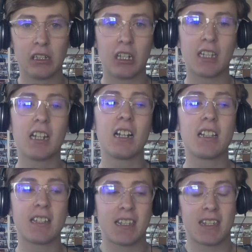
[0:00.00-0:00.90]

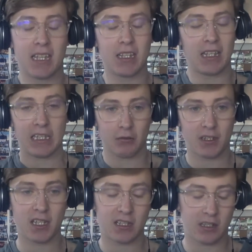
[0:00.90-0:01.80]
can't stand needle
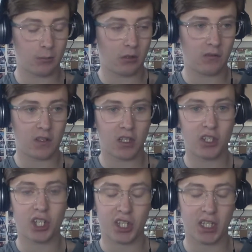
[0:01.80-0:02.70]
scenes in movies. I
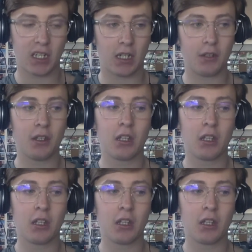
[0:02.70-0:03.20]
just can't.